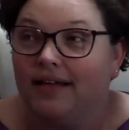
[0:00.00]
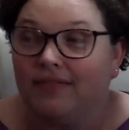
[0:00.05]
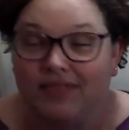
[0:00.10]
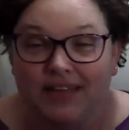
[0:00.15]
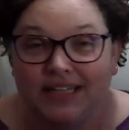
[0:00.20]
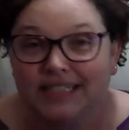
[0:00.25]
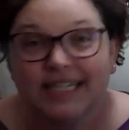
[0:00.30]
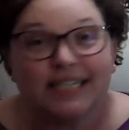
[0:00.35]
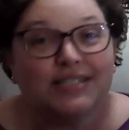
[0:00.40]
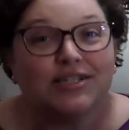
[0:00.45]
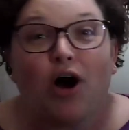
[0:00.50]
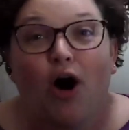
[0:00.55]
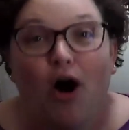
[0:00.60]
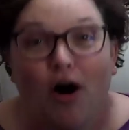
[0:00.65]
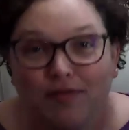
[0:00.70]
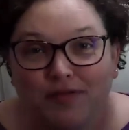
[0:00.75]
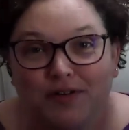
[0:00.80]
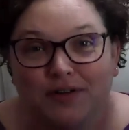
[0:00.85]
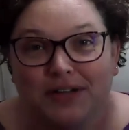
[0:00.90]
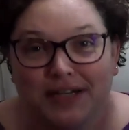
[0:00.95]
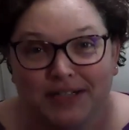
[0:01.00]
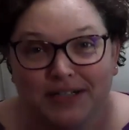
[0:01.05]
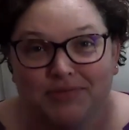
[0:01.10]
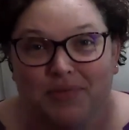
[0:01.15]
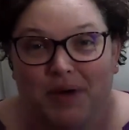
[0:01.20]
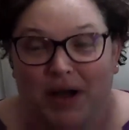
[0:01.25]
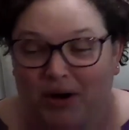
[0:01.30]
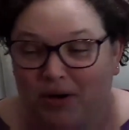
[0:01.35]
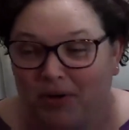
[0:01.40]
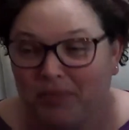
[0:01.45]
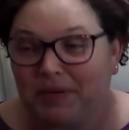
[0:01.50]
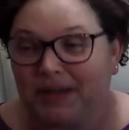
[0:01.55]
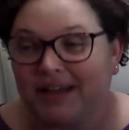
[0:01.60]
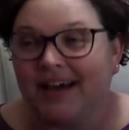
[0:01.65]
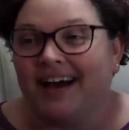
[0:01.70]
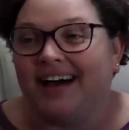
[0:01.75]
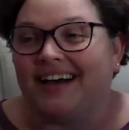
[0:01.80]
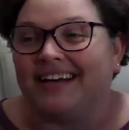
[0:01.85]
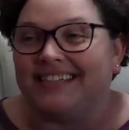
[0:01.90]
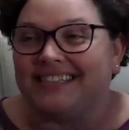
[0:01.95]
This is awful as well
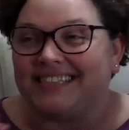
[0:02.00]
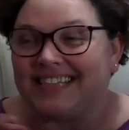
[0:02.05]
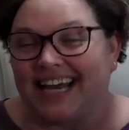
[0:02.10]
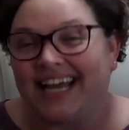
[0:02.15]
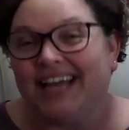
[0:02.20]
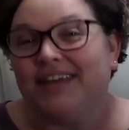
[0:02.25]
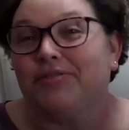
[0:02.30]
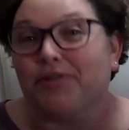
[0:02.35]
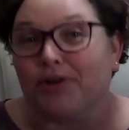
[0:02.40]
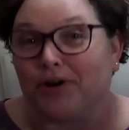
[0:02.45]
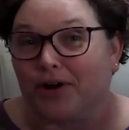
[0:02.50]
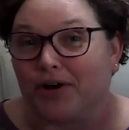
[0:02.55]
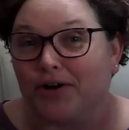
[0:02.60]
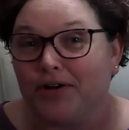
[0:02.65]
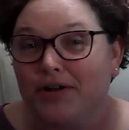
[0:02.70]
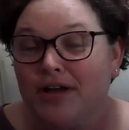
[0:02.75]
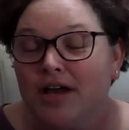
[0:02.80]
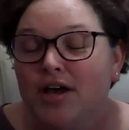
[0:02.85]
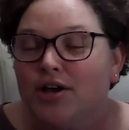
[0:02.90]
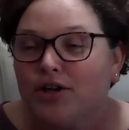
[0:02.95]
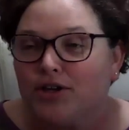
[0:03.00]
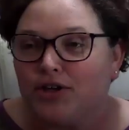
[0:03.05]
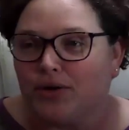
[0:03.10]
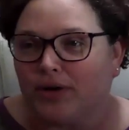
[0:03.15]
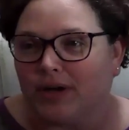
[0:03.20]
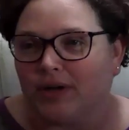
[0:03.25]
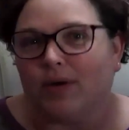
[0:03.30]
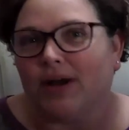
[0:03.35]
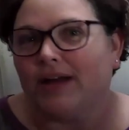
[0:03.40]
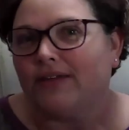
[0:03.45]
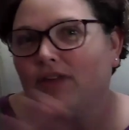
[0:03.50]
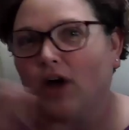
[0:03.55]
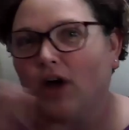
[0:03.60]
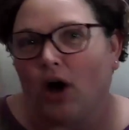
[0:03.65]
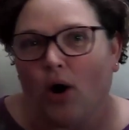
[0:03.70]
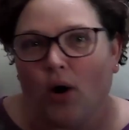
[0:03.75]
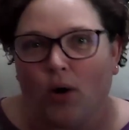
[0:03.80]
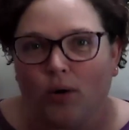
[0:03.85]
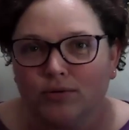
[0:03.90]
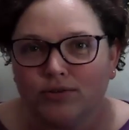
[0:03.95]
because either you can read the
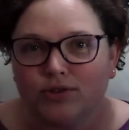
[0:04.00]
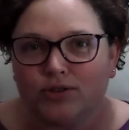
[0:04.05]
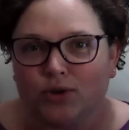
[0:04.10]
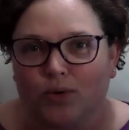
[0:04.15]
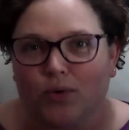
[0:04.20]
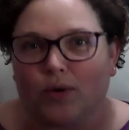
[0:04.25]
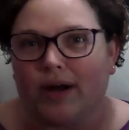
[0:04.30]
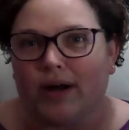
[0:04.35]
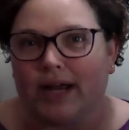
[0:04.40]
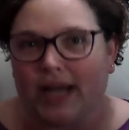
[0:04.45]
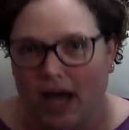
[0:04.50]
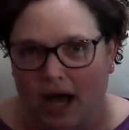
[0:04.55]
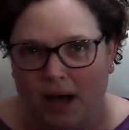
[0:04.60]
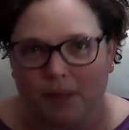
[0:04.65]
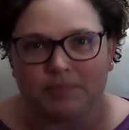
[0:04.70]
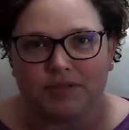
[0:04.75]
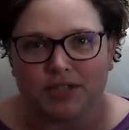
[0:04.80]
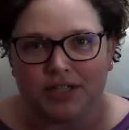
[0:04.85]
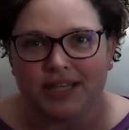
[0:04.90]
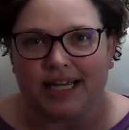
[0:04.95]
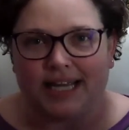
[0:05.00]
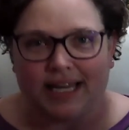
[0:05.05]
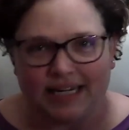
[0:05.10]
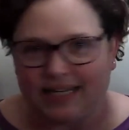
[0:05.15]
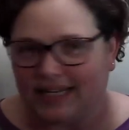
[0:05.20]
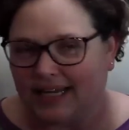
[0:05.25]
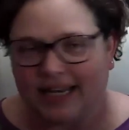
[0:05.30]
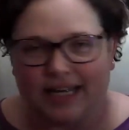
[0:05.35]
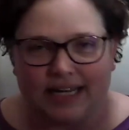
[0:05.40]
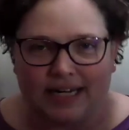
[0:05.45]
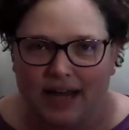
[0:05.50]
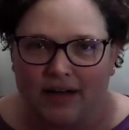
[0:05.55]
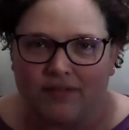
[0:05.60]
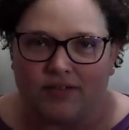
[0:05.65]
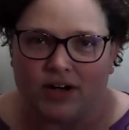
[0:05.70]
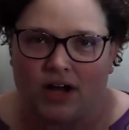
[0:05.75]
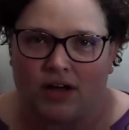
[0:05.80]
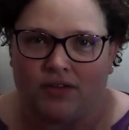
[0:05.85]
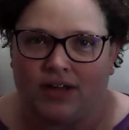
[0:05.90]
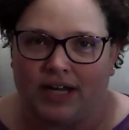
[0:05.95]
whole story up to the ending and
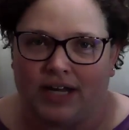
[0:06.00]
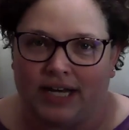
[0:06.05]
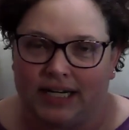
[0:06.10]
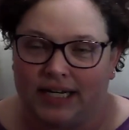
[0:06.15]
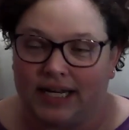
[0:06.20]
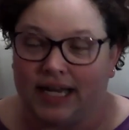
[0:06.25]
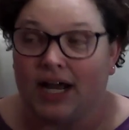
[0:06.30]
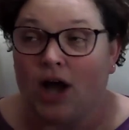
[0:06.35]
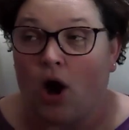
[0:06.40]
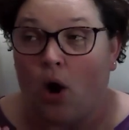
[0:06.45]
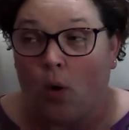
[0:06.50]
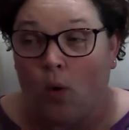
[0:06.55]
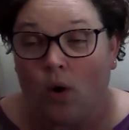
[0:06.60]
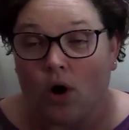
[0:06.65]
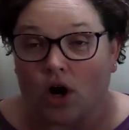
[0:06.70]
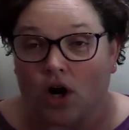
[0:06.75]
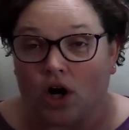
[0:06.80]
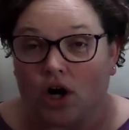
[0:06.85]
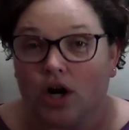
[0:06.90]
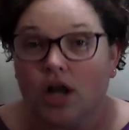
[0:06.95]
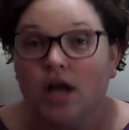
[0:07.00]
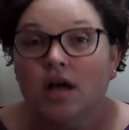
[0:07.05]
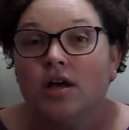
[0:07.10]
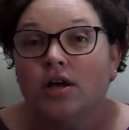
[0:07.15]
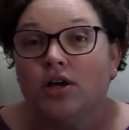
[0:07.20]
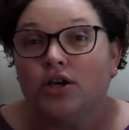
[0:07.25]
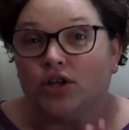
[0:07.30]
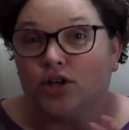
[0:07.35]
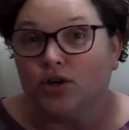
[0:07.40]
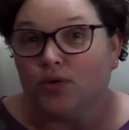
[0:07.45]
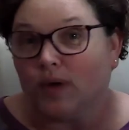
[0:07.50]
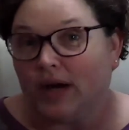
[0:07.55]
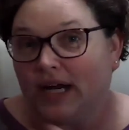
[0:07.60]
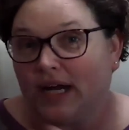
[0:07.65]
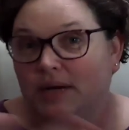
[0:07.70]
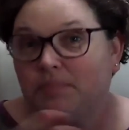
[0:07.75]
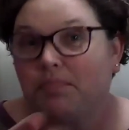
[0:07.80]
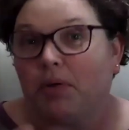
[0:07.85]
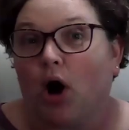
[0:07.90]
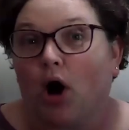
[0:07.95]
never know the ending, or you
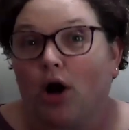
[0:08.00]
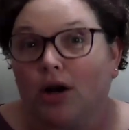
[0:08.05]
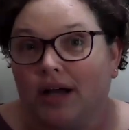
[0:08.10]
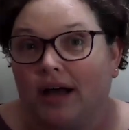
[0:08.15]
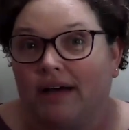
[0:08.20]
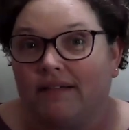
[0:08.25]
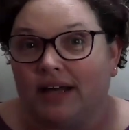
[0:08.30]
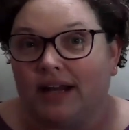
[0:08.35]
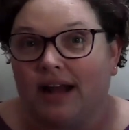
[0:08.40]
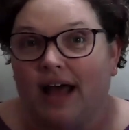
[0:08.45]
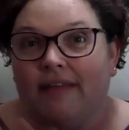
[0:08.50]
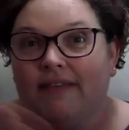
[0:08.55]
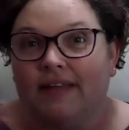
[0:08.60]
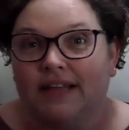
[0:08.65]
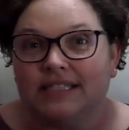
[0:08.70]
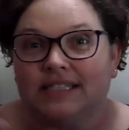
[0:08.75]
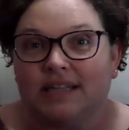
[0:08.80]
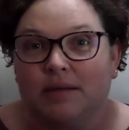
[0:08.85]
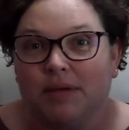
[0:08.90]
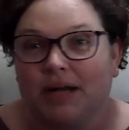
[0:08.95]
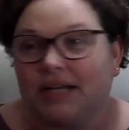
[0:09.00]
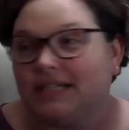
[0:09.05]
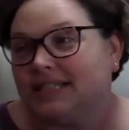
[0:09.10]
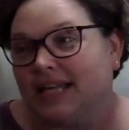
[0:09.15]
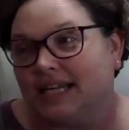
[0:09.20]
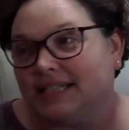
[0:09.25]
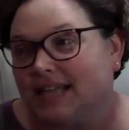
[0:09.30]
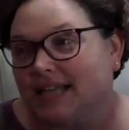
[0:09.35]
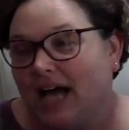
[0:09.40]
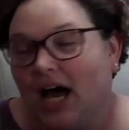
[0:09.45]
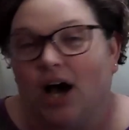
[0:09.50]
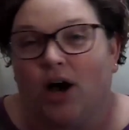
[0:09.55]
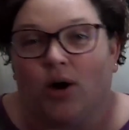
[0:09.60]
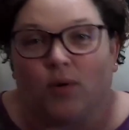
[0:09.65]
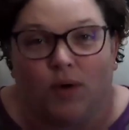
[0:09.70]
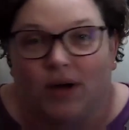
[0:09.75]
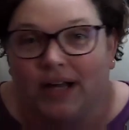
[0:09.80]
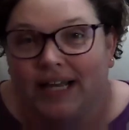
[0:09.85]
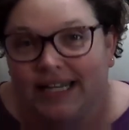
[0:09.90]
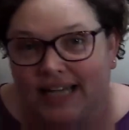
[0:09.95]
read part of it and then somebody says, oh,
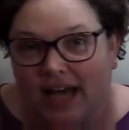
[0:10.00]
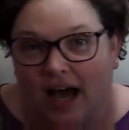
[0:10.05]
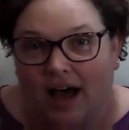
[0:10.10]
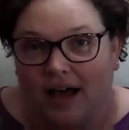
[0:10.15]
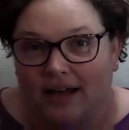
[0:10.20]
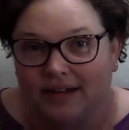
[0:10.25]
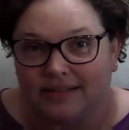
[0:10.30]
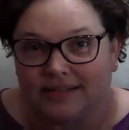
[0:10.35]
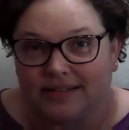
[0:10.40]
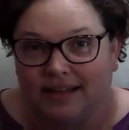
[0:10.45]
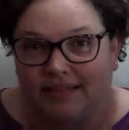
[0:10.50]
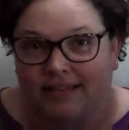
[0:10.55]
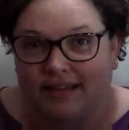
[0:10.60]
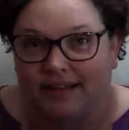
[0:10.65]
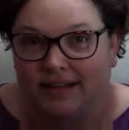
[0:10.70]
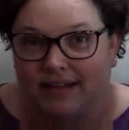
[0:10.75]
well, he dies at the